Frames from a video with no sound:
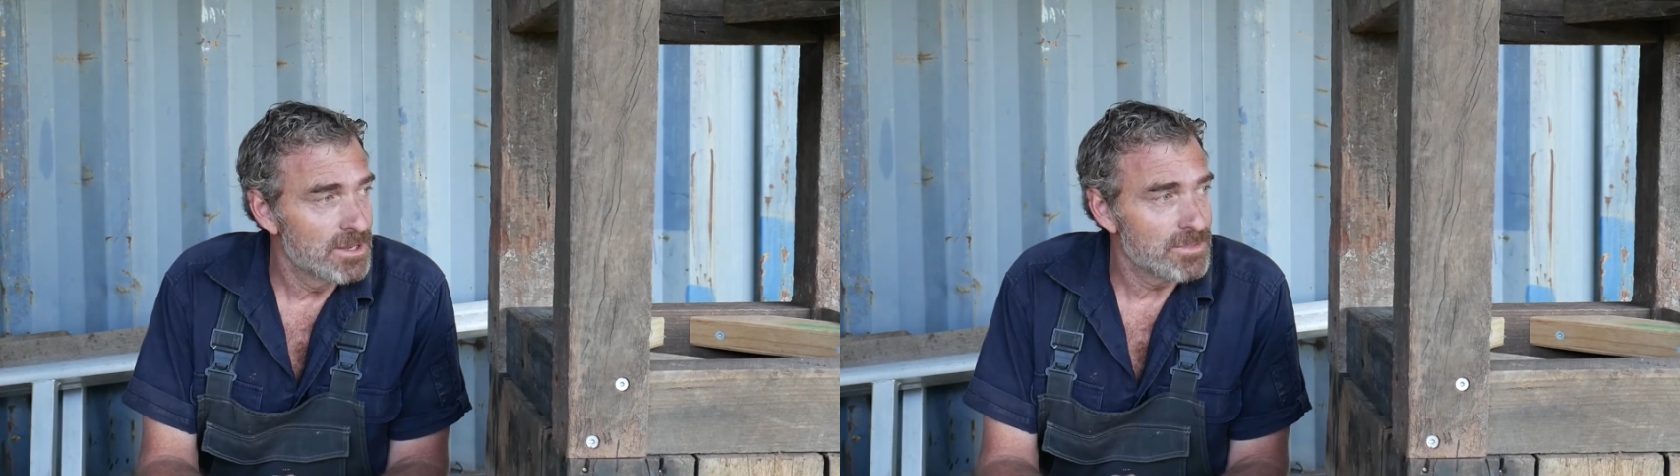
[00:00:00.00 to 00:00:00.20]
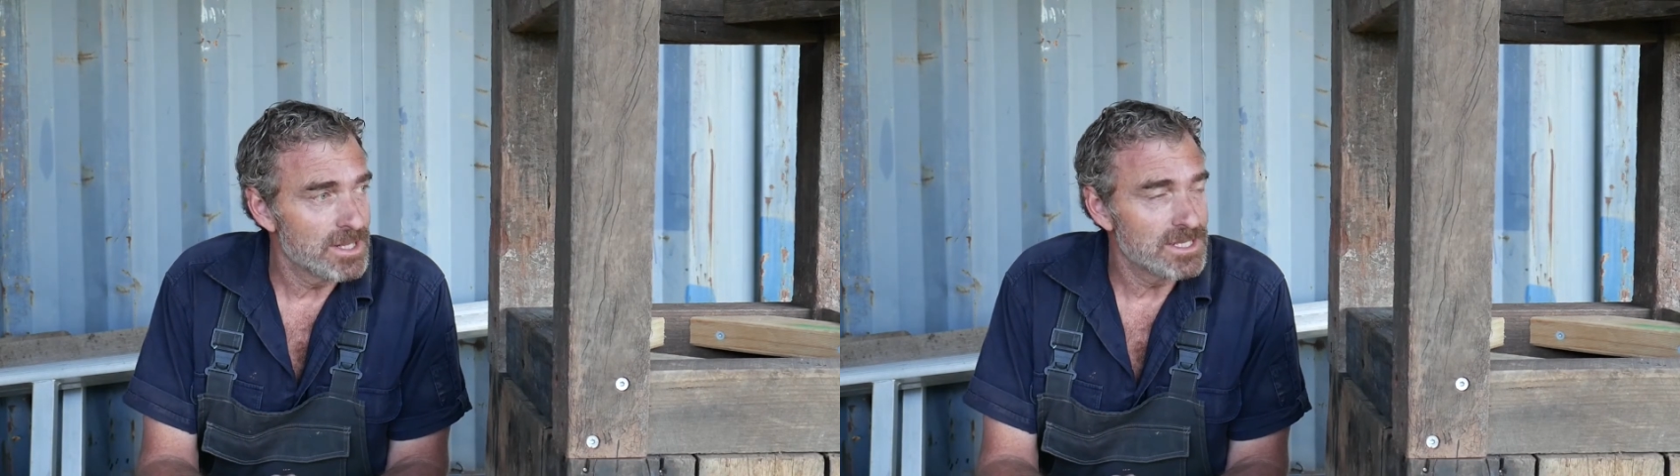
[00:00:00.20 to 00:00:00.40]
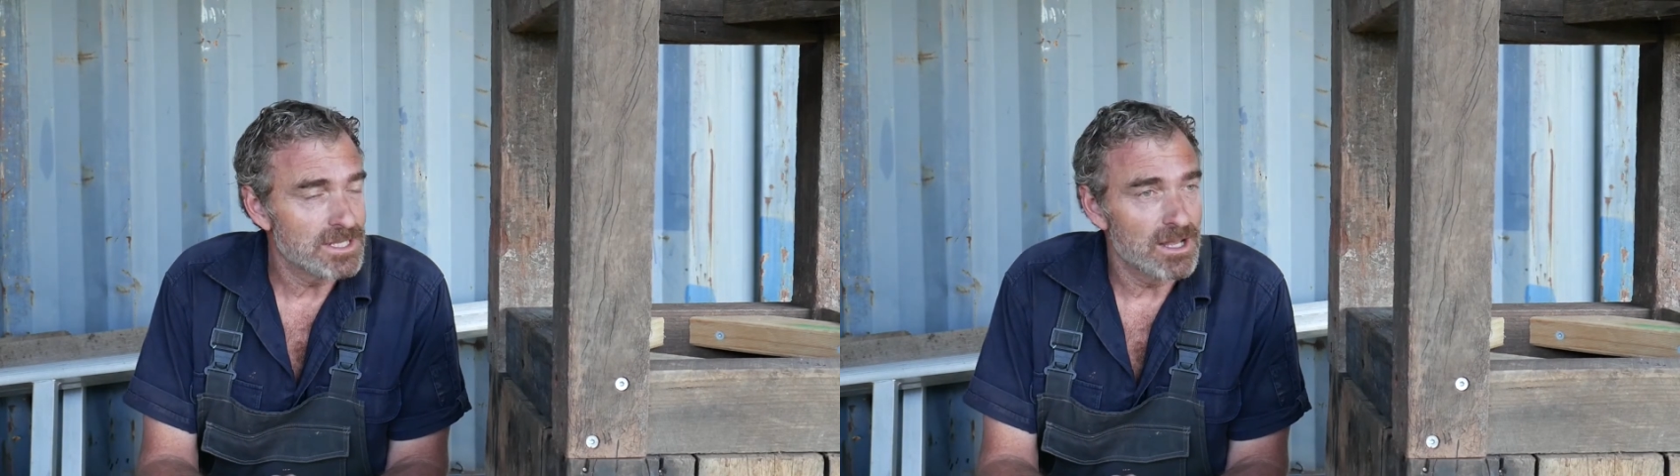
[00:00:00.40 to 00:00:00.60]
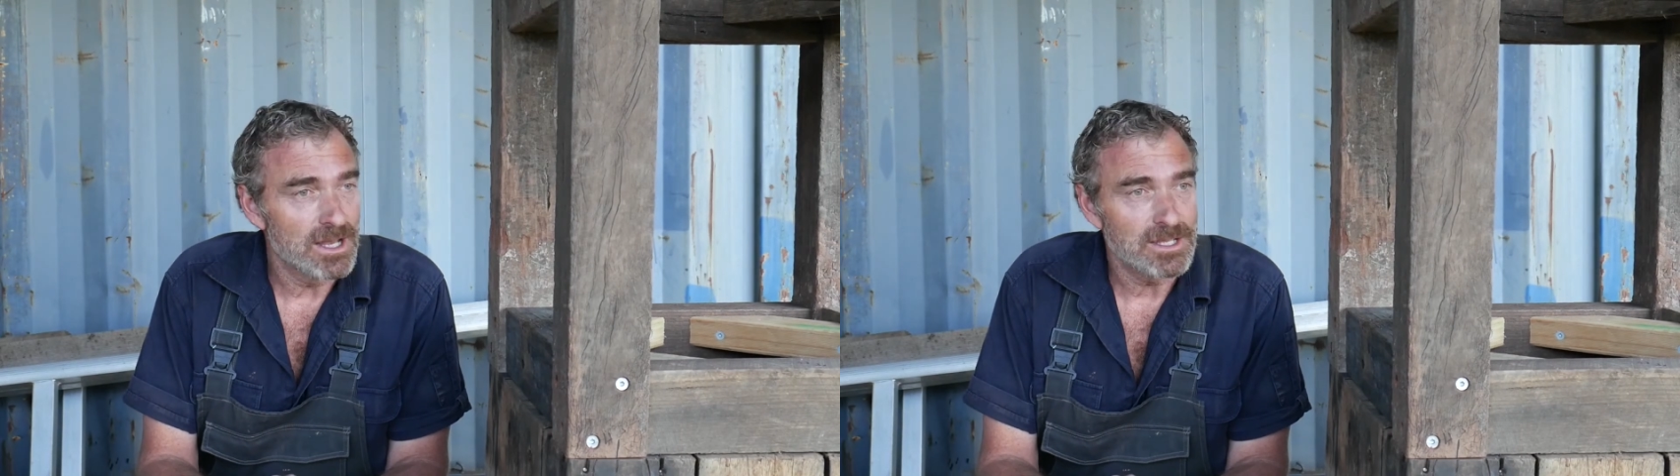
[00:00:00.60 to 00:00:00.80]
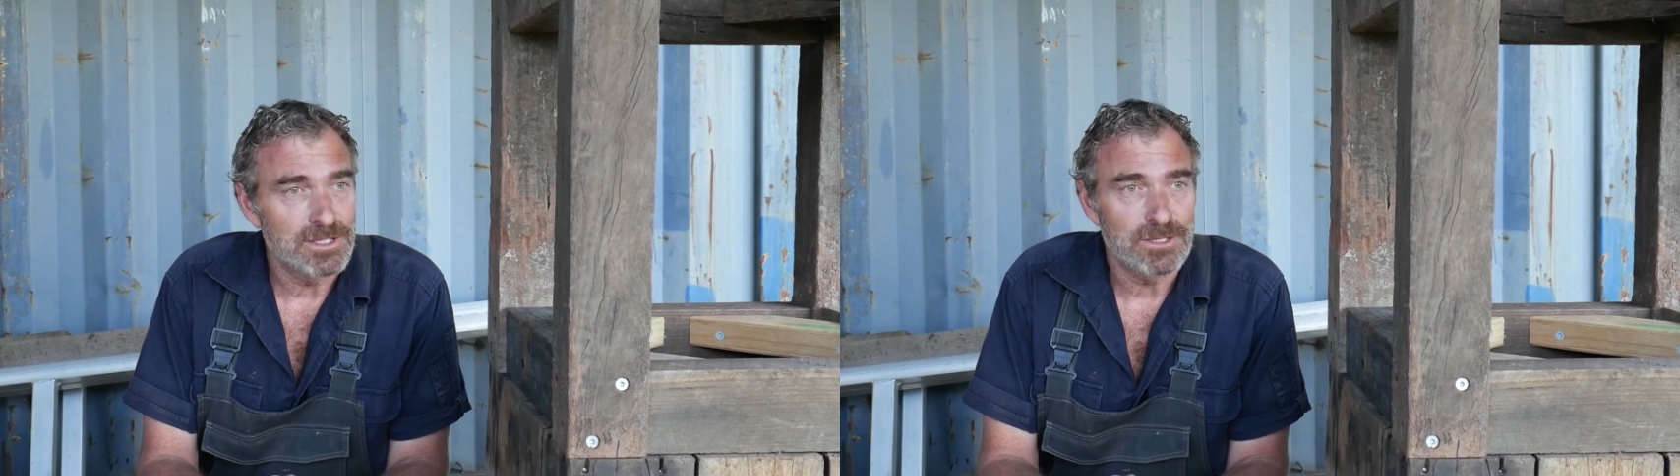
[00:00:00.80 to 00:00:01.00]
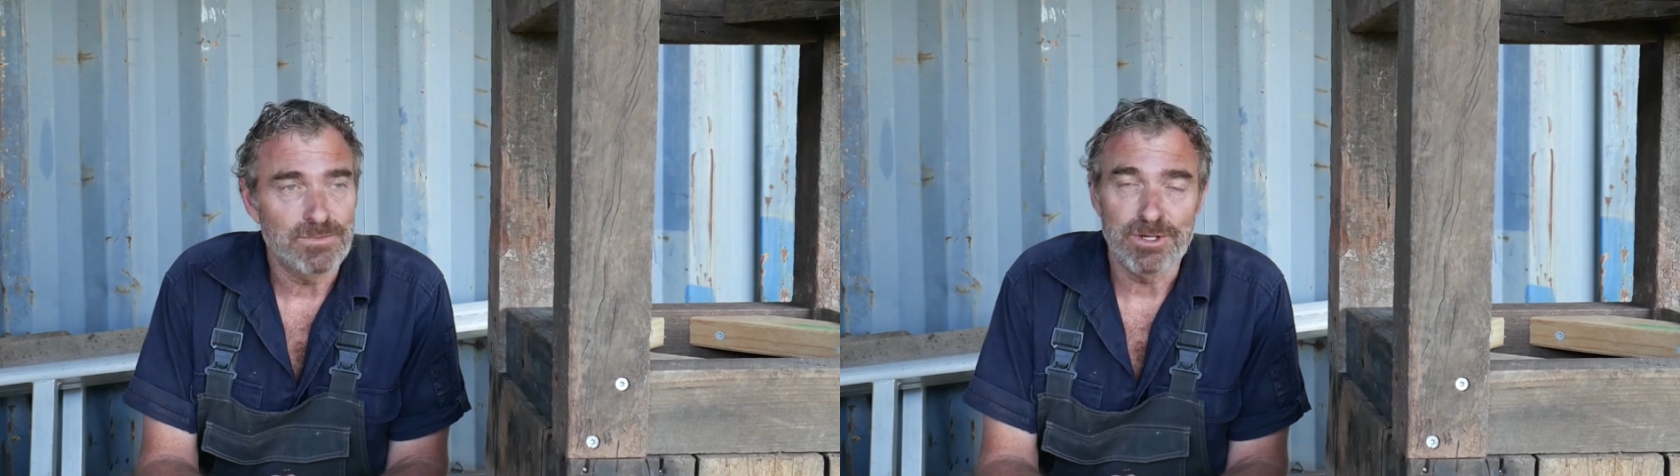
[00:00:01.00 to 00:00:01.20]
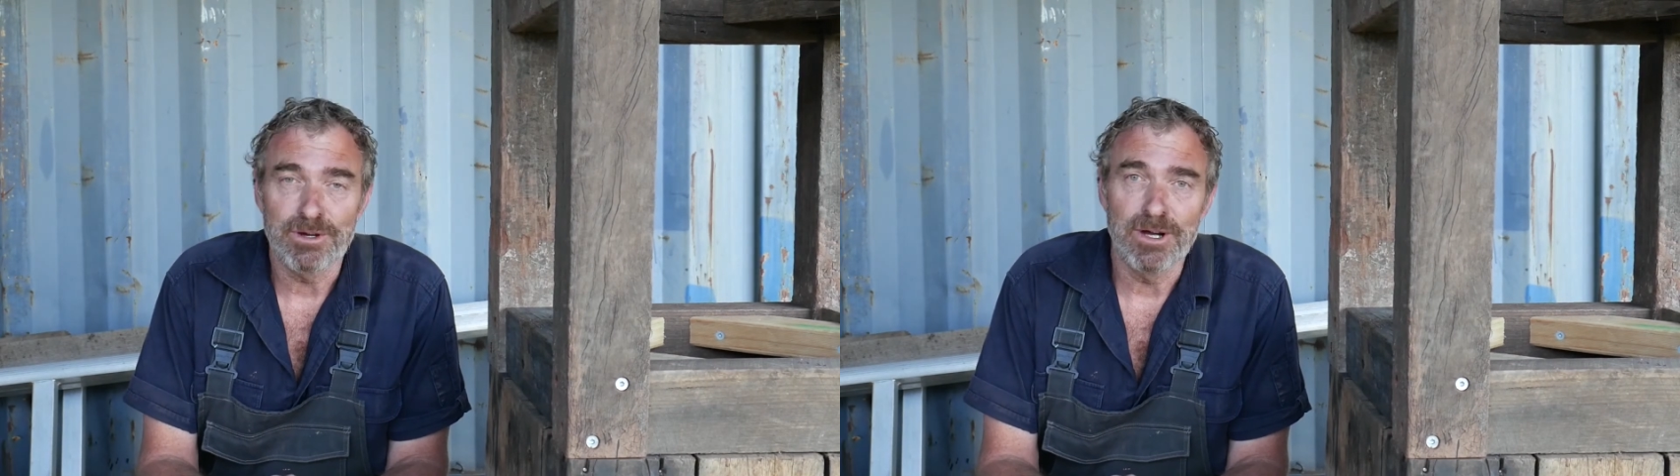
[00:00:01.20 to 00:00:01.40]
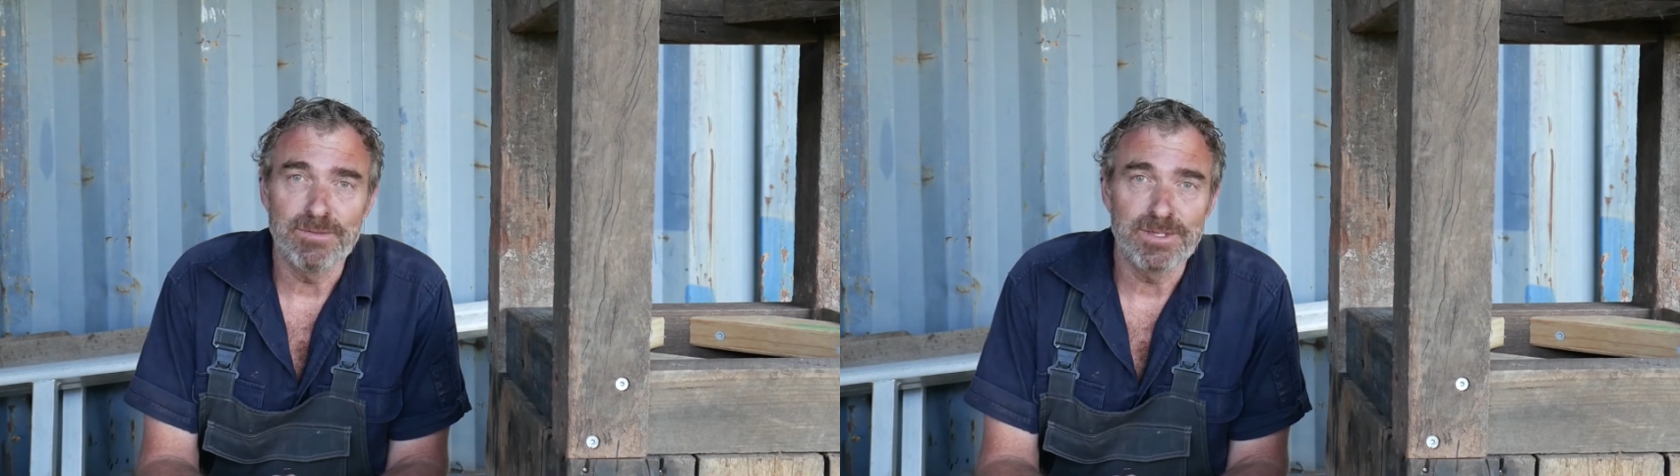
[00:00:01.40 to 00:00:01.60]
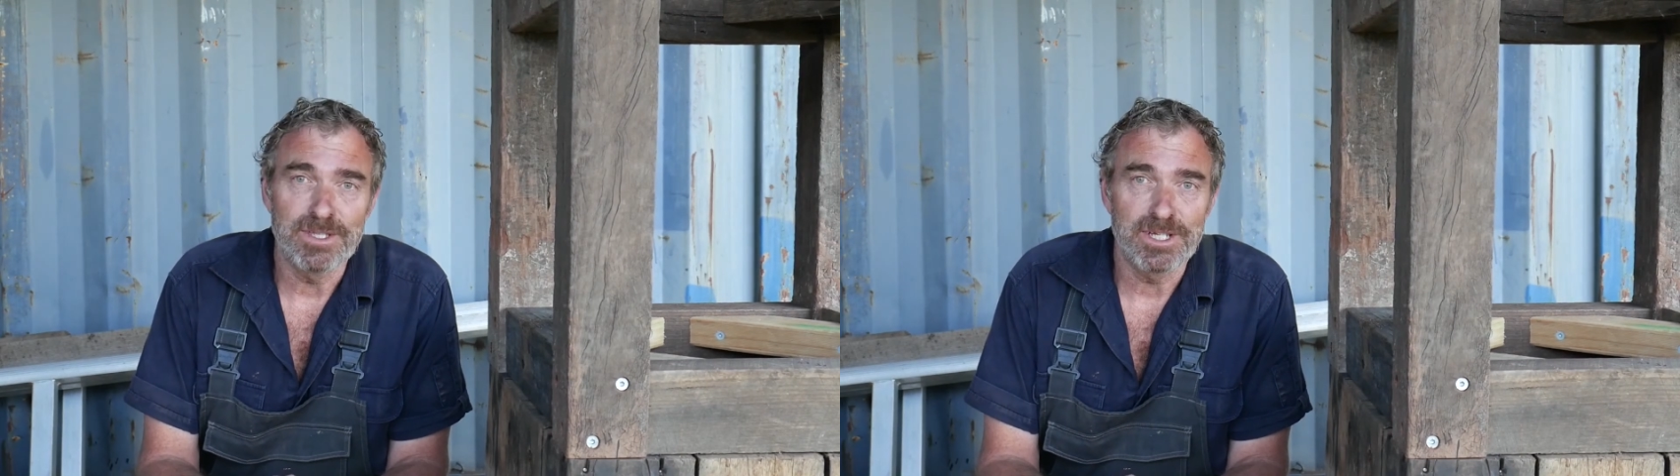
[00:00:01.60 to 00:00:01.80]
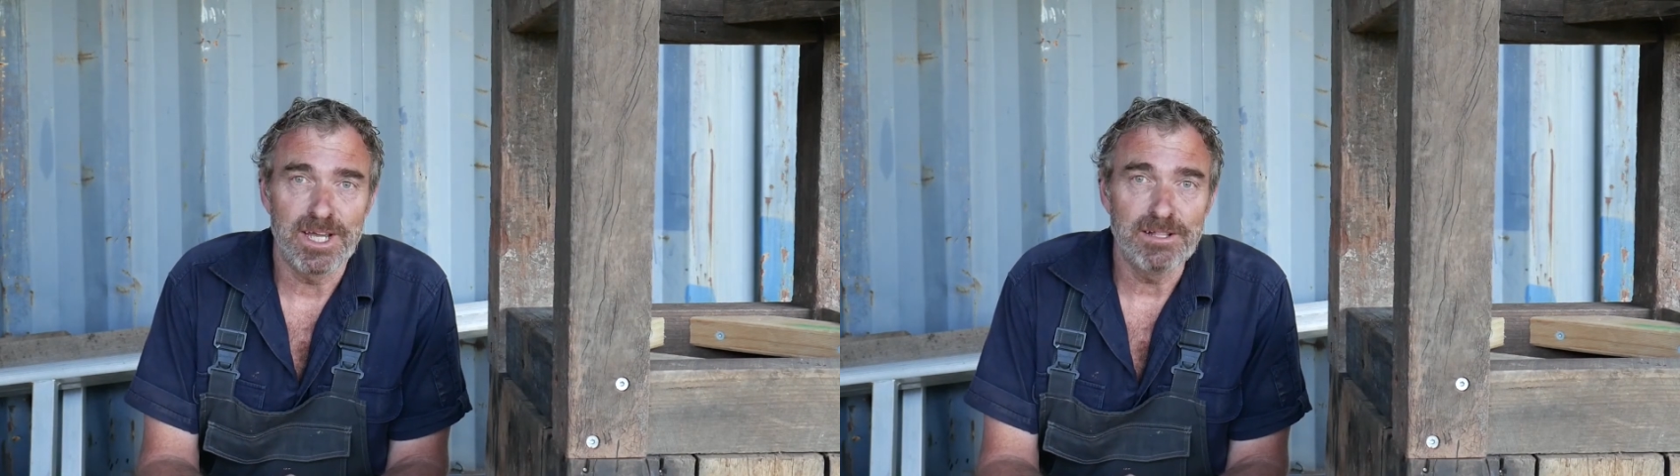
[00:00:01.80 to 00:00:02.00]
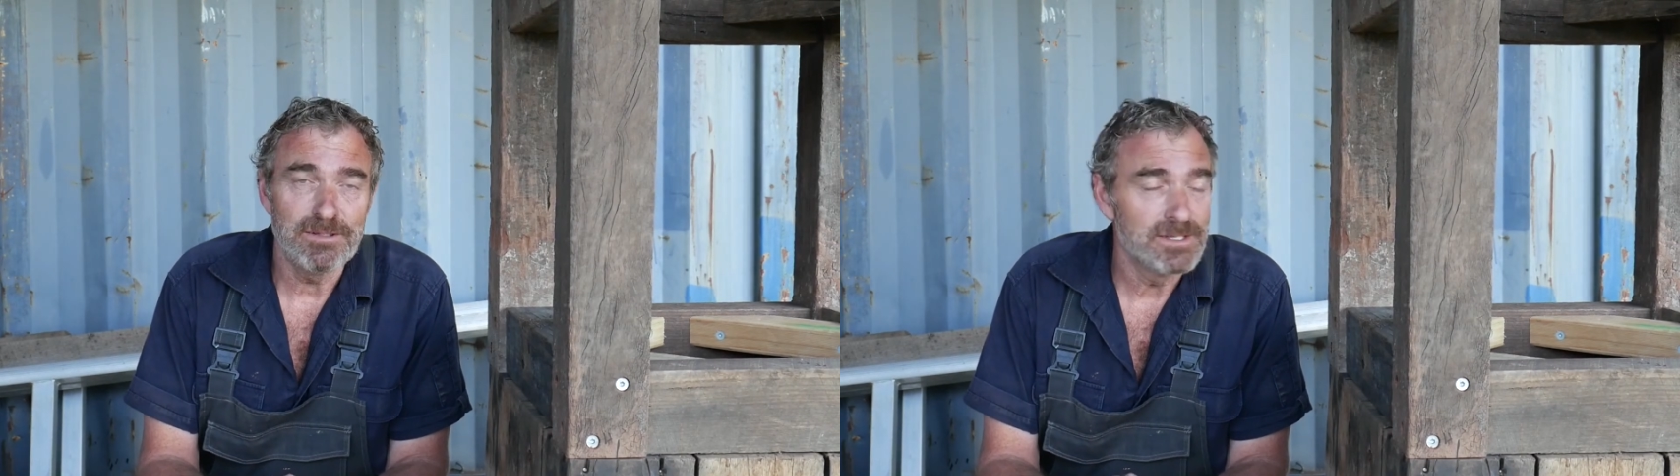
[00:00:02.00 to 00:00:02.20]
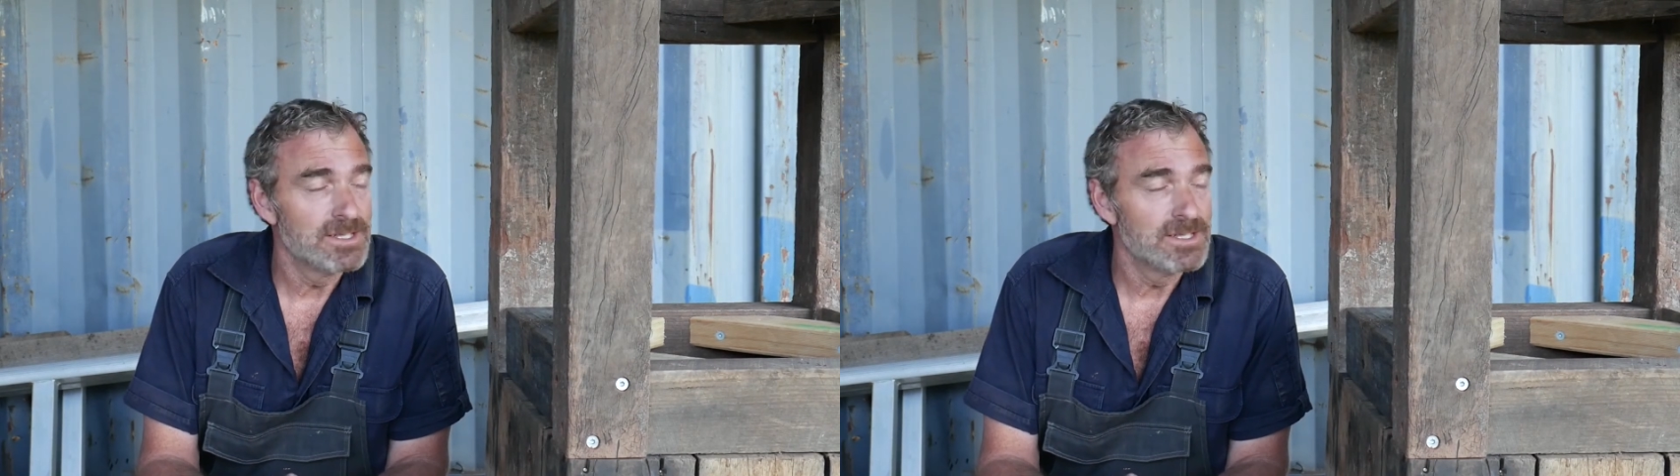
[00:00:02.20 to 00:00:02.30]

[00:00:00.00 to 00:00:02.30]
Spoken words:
please like and subscribe to the channel.